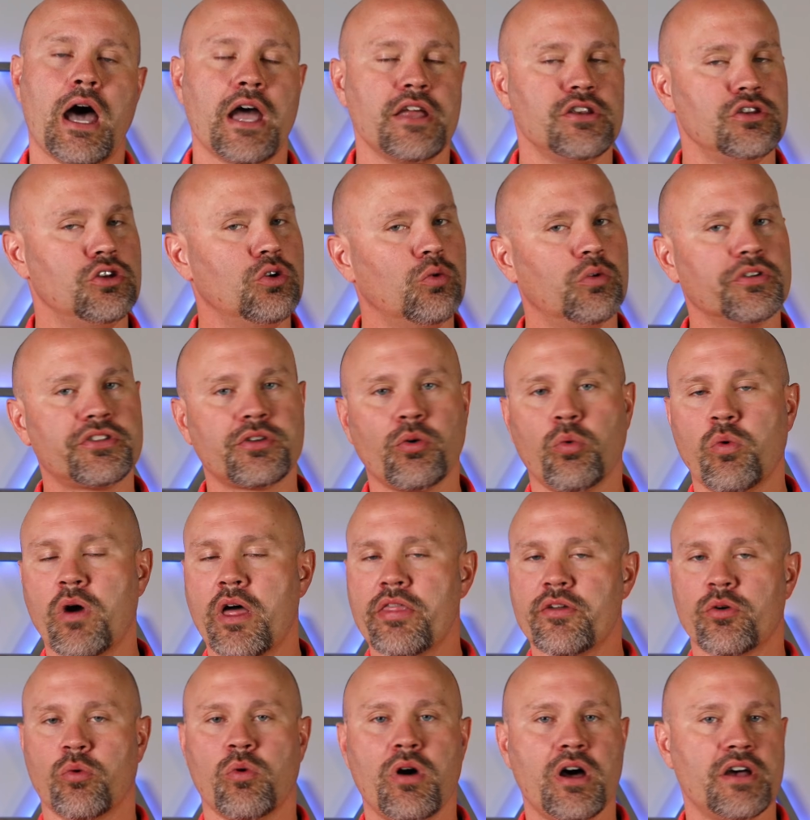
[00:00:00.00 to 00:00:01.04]
I knew what the
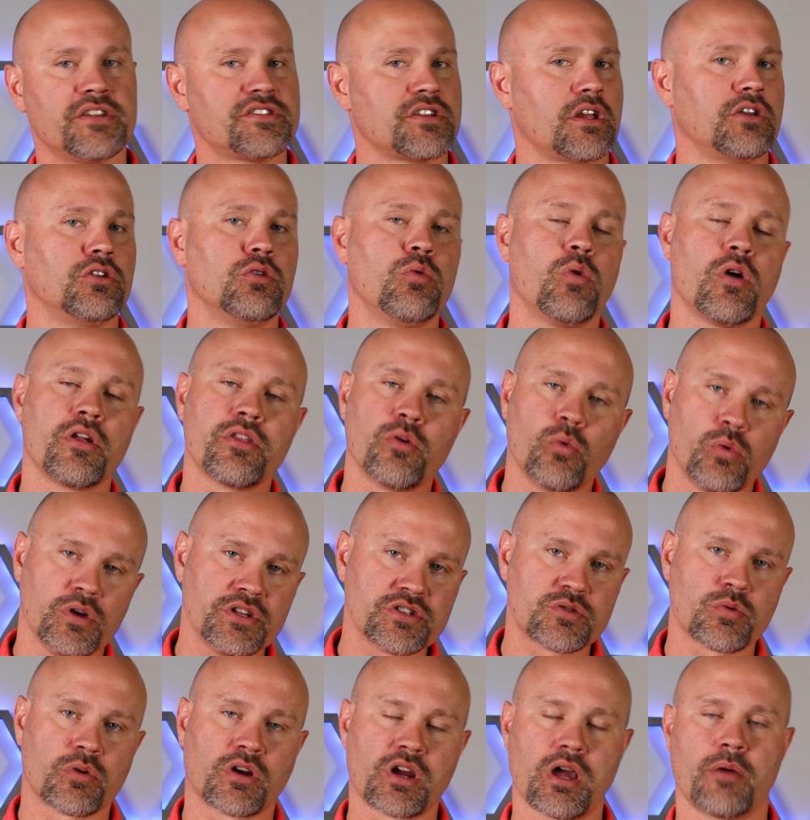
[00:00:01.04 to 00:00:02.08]
weather was, I knew where the
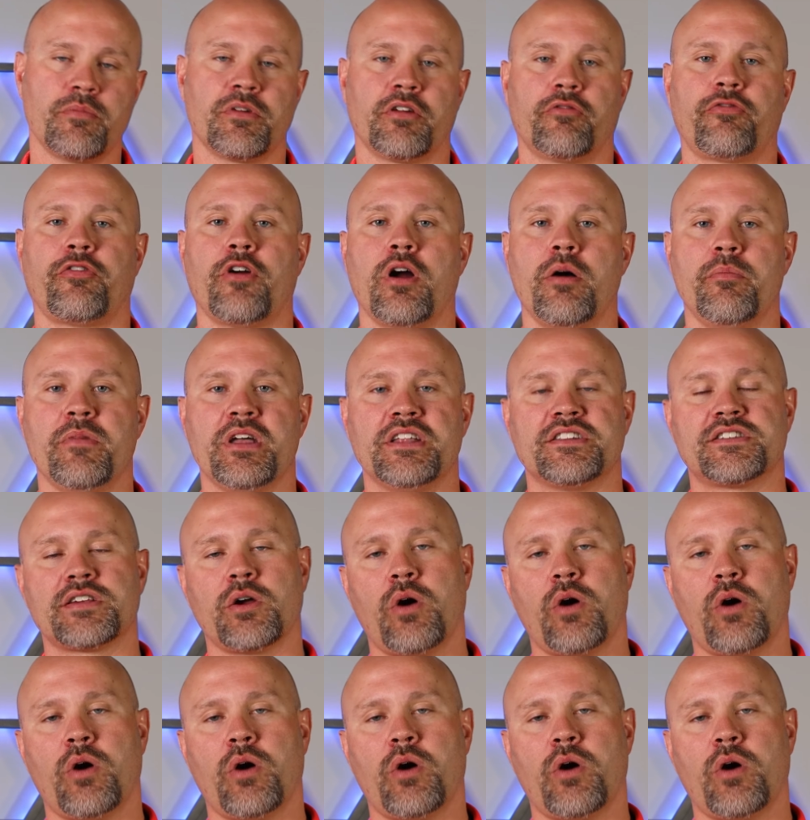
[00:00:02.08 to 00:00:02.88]
winds were coming from, and